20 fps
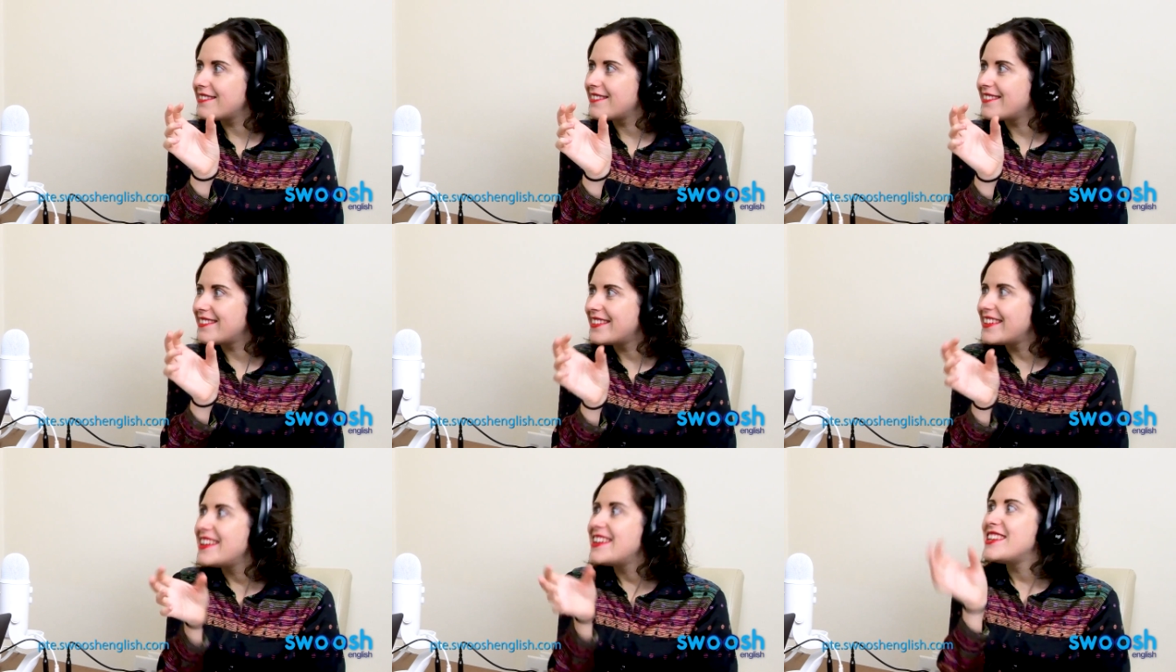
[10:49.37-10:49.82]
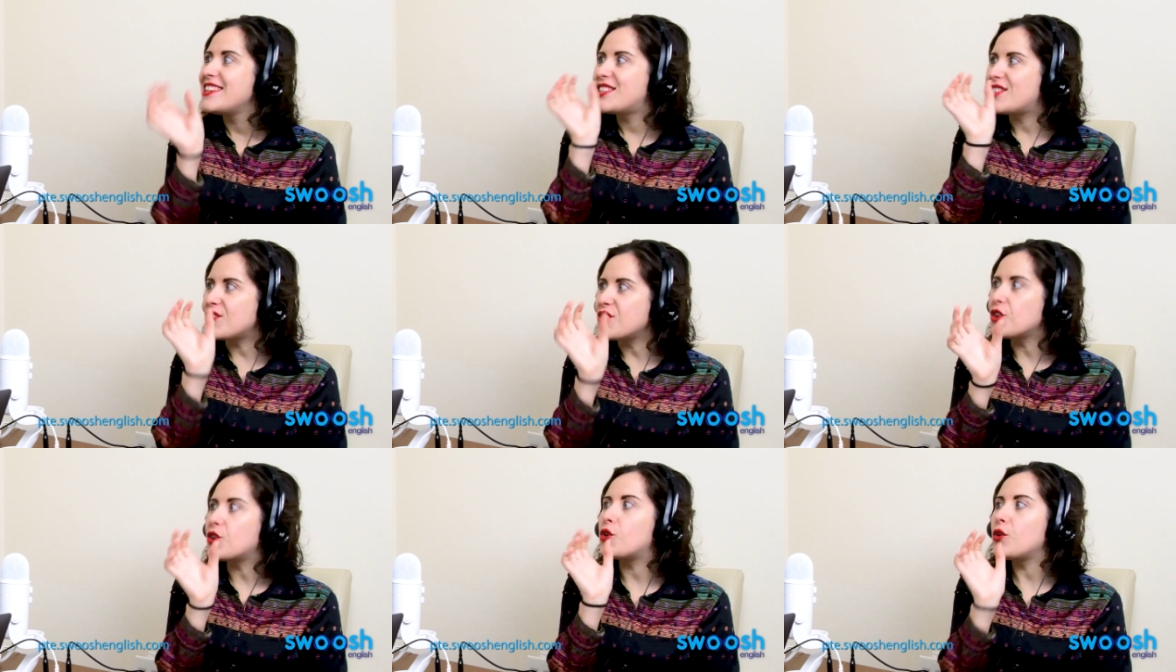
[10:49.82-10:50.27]

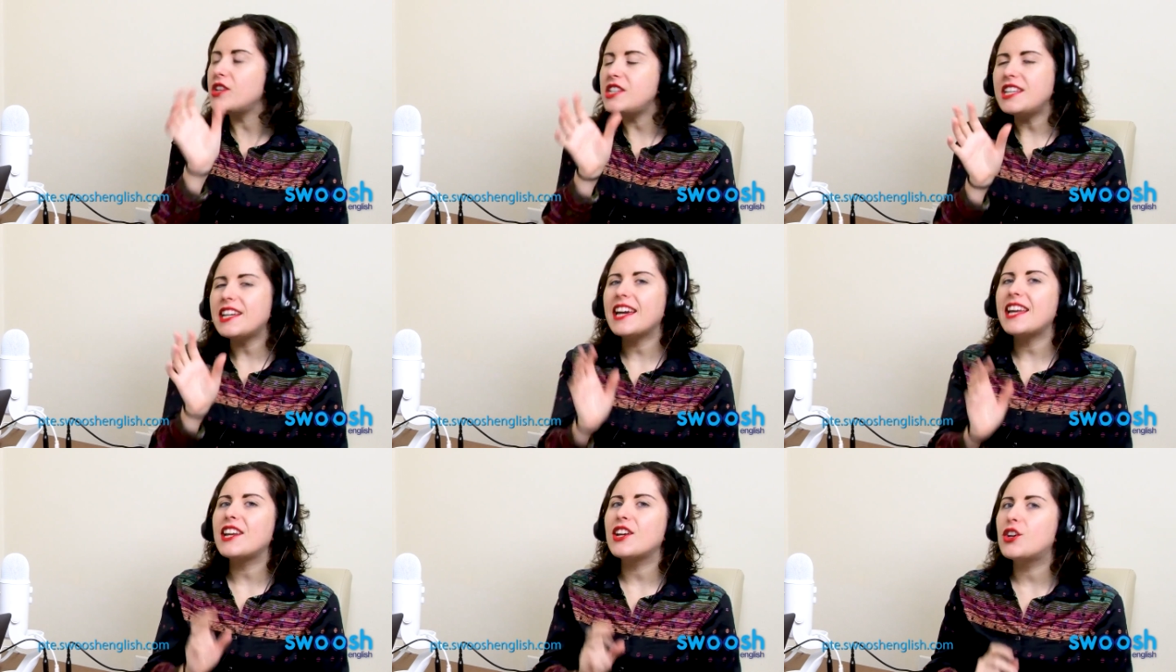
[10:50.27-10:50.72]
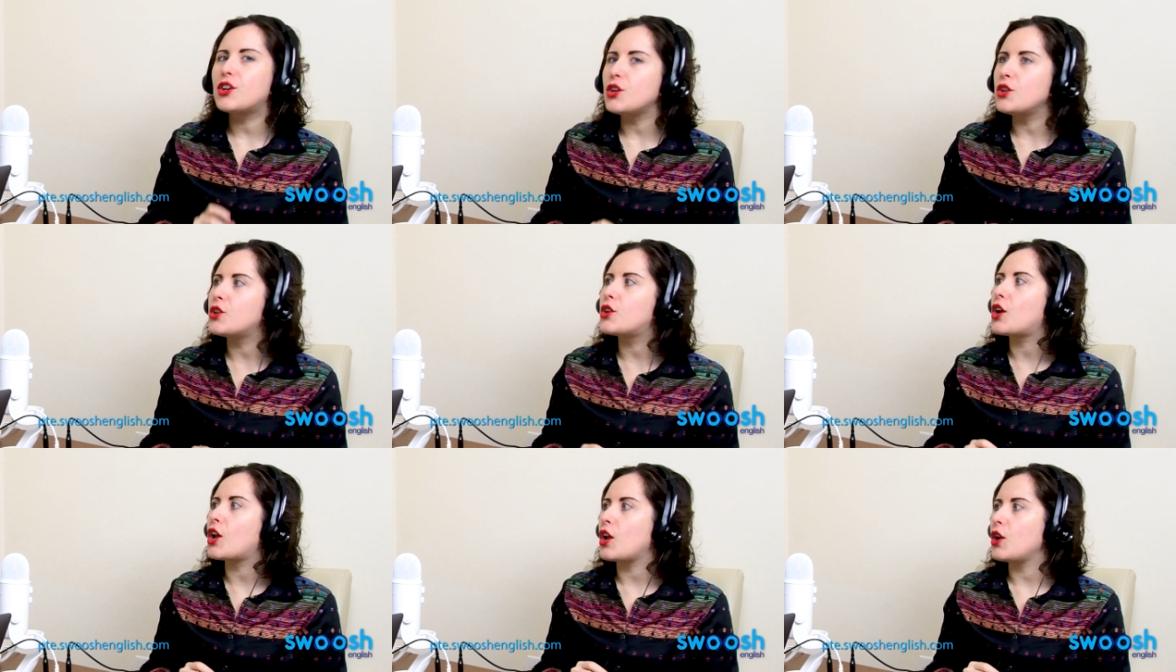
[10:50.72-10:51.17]
So you're going to get a
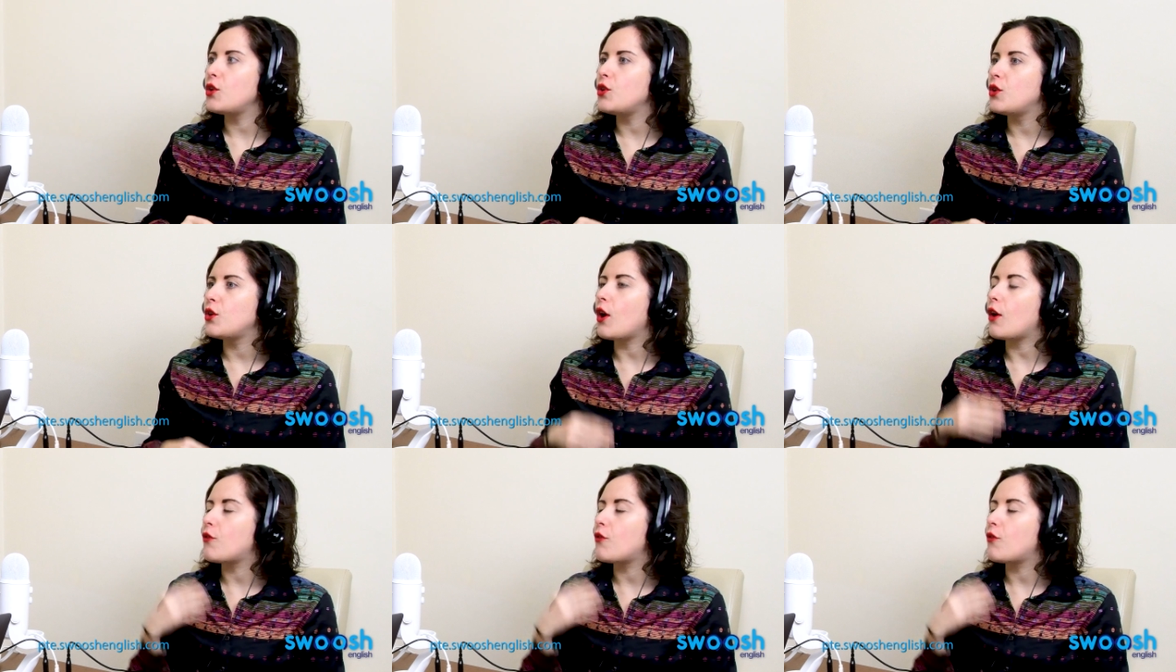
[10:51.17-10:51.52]
good clue